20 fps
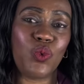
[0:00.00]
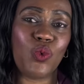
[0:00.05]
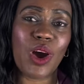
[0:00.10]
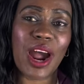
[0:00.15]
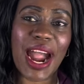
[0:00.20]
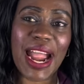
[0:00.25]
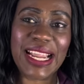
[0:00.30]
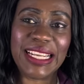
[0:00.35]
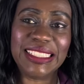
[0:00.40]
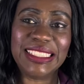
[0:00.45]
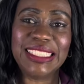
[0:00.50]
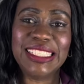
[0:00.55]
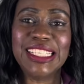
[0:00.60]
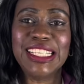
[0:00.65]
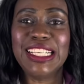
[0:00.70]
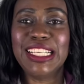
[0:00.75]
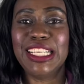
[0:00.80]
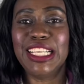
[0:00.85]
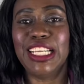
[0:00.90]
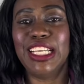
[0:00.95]
white,
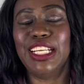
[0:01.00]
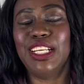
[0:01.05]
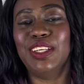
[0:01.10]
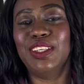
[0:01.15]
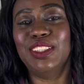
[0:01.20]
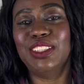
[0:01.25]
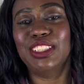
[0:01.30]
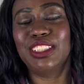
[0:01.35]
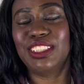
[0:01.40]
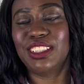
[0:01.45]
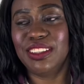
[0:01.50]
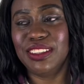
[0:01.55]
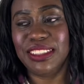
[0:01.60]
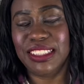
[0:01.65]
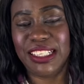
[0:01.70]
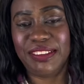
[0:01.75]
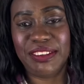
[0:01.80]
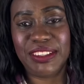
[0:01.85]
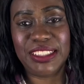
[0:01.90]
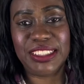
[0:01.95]
you know, just to
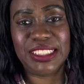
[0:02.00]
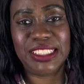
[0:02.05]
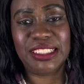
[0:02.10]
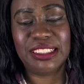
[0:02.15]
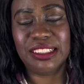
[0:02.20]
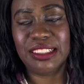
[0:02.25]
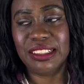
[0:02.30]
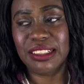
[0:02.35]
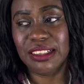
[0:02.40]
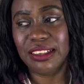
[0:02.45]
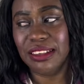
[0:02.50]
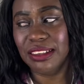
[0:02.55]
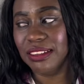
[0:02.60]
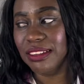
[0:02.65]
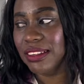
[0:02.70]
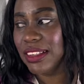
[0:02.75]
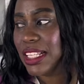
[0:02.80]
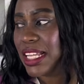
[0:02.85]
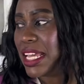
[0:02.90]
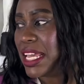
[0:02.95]
give it
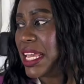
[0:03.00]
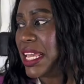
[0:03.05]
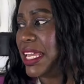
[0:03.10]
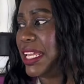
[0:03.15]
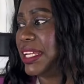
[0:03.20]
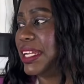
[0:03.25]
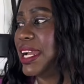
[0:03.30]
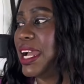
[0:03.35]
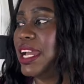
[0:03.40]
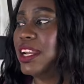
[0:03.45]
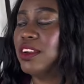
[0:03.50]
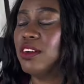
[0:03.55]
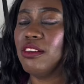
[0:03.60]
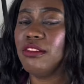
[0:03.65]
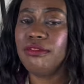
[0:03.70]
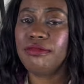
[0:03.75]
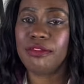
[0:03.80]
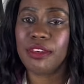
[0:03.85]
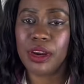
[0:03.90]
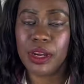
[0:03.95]
a kind
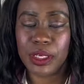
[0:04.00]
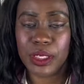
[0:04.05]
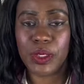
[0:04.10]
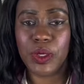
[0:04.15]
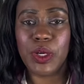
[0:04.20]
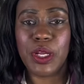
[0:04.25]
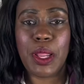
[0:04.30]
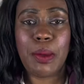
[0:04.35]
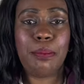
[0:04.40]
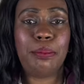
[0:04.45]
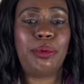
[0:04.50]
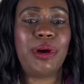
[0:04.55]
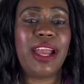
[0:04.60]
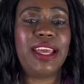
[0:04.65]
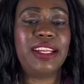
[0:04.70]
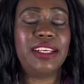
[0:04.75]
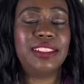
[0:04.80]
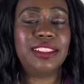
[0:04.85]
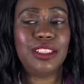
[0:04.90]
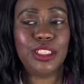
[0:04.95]
of, you know, a
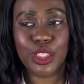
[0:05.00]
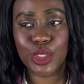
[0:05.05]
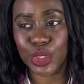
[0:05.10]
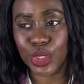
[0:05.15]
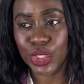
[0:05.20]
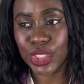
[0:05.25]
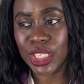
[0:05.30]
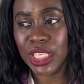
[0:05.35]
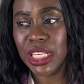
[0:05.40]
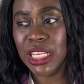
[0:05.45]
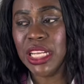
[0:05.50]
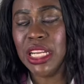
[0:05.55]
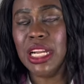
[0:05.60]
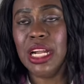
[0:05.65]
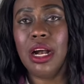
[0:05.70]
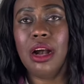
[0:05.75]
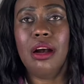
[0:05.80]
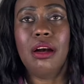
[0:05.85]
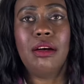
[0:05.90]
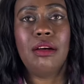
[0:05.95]
brighter look.
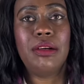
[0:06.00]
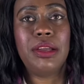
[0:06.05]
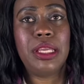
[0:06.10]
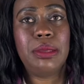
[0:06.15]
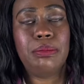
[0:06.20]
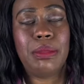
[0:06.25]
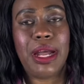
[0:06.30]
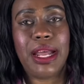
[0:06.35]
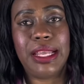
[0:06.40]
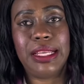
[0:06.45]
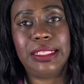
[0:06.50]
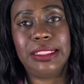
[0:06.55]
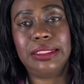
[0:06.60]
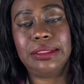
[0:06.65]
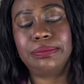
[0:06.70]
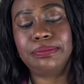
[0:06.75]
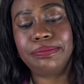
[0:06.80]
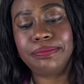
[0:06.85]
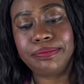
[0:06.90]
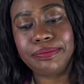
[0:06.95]
In
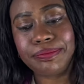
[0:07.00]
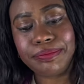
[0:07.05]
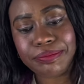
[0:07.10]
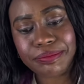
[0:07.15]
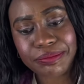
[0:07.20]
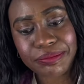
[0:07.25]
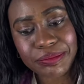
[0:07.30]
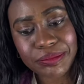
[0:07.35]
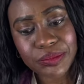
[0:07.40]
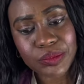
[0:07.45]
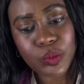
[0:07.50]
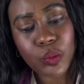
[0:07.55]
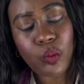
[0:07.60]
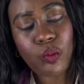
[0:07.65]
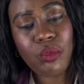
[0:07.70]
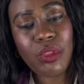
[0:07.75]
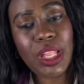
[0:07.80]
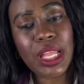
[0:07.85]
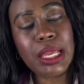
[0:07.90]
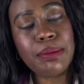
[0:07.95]

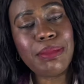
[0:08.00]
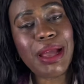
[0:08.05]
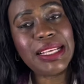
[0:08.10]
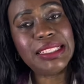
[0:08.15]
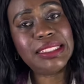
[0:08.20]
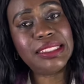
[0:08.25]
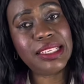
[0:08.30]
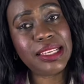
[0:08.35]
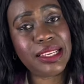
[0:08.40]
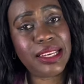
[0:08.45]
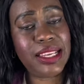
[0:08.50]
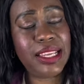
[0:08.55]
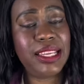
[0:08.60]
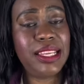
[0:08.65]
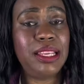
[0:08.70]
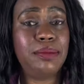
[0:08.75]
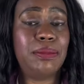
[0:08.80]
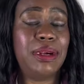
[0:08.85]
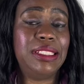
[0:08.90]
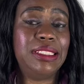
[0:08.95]
my
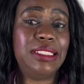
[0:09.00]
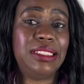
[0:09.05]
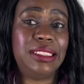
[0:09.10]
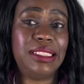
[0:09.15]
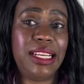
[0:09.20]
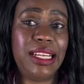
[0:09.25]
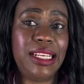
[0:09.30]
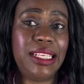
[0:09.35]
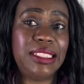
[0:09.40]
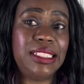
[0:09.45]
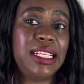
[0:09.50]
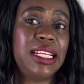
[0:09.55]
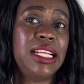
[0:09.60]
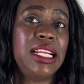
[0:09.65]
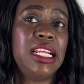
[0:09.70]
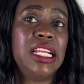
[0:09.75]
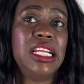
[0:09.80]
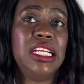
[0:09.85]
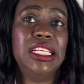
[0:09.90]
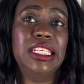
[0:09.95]
city, in my state,
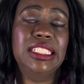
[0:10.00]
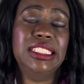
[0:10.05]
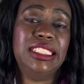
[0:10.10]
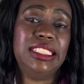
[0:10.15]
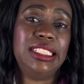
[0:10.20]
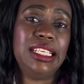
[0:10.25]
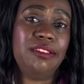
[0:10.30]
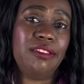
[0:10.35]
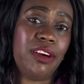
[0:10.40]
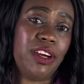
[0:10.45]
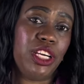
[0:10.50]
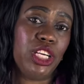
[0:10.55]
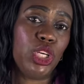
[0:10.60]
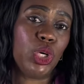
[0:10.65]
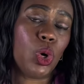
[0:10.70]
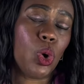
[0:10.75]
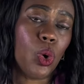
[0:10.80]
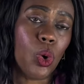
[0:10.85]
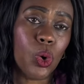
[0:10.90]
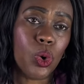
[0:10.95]
it's still very
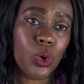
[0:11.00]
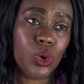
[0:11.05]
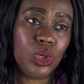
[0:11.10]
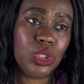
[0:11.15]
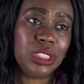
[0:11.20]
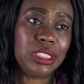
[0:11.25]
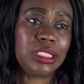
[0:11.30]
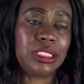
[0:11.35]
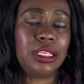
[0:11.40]
cold.